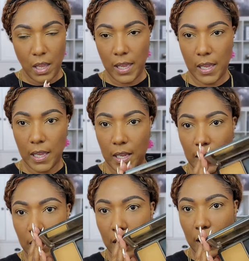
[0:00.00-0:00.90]

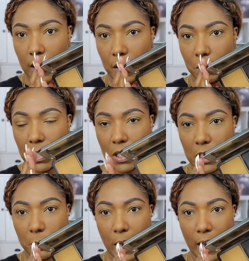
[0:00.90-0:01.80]
and it comes in
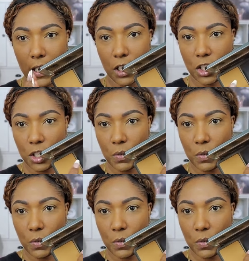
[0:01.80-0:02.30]
this package.